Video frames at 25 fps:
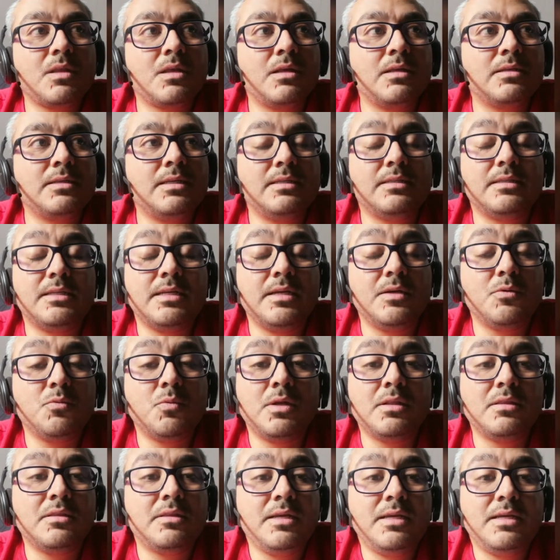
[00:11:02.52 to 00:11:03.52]
As I say,
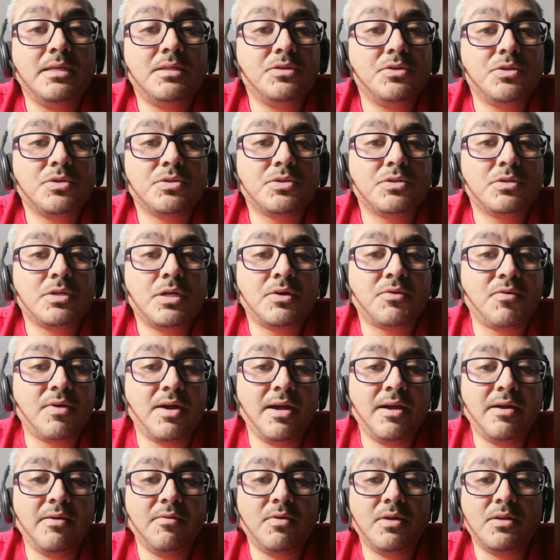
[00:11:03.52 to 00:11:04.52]
one day just
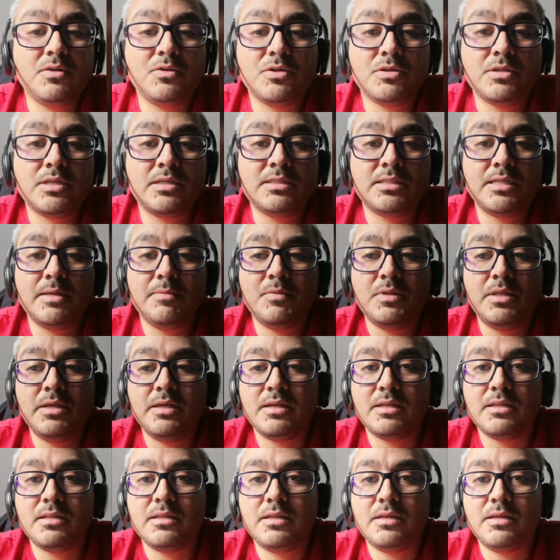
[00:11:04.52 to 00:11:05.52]
arrive and just accept
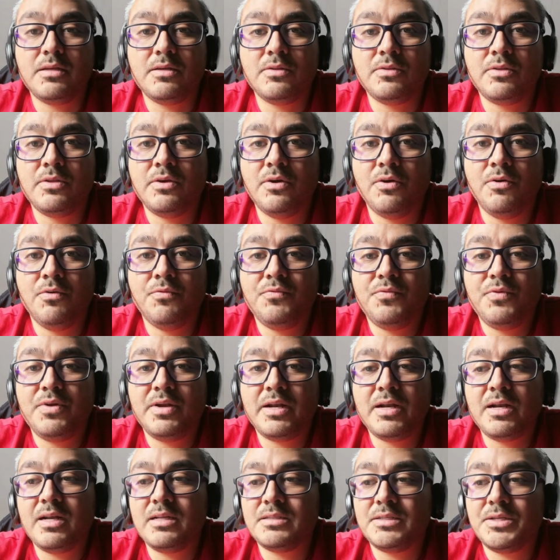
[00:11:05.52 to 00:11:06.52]
the
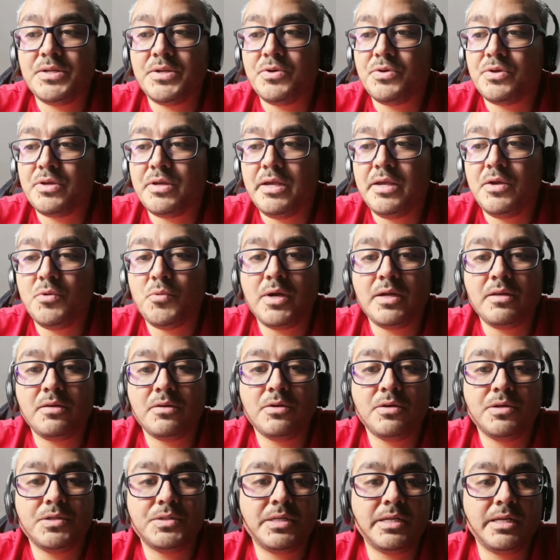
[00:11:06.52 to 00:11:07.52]
offer, and I said, okay, why
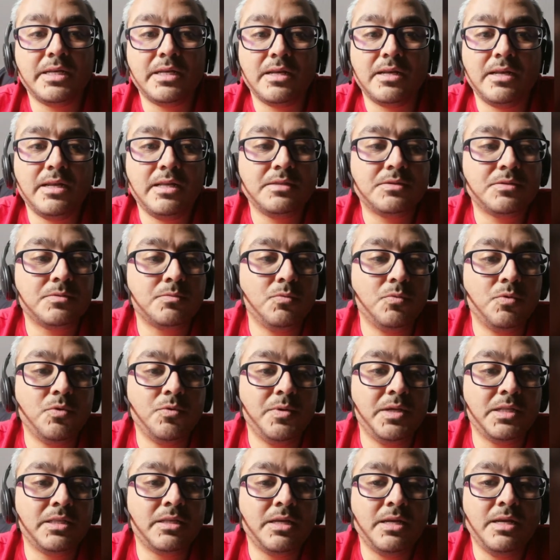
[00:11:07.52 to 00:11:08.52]
not, and let's
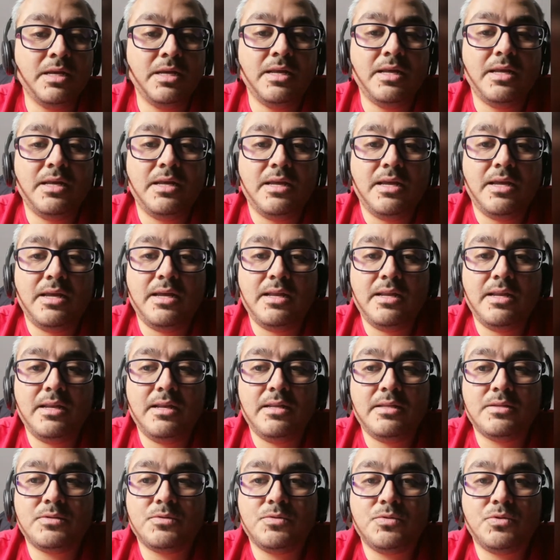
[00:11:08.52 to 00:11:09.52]
move it and
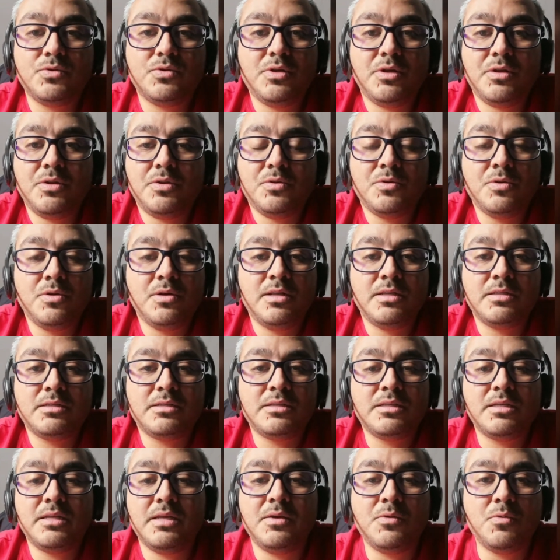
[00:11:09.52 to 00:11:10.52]
let's continue and let's
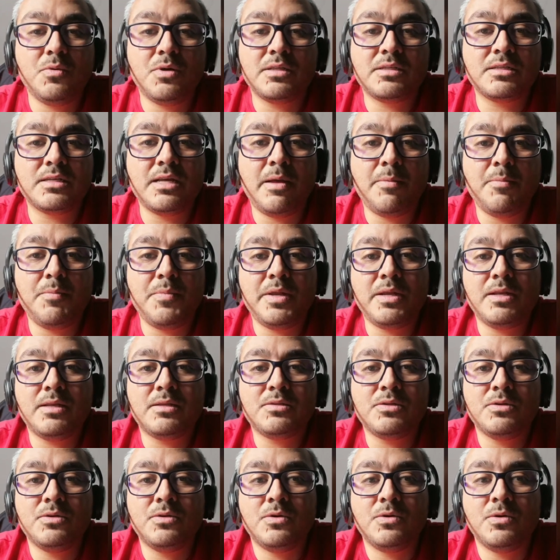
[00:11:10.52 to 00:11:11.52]
see what's
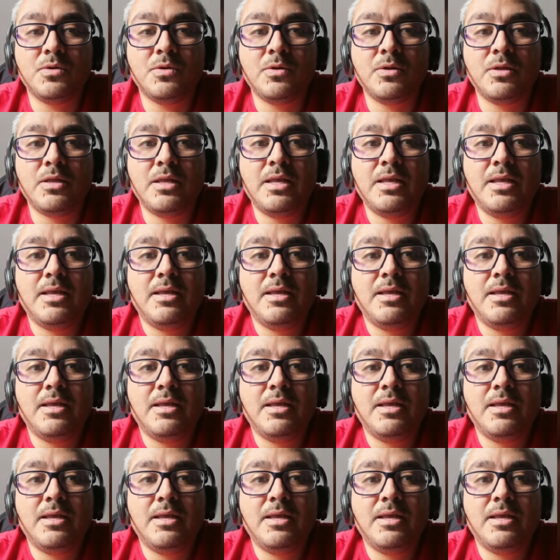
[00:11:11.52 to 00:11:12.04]
happened. So